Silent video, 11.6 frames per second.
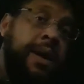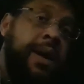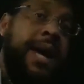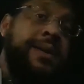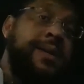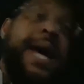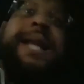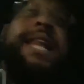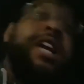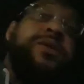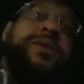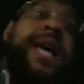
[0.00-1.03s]
into that
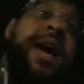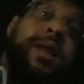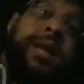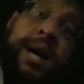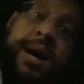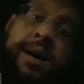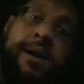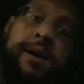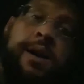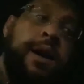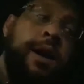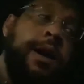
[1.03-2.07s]
leader's downline,
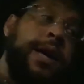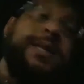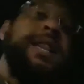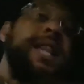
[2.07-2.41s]
because he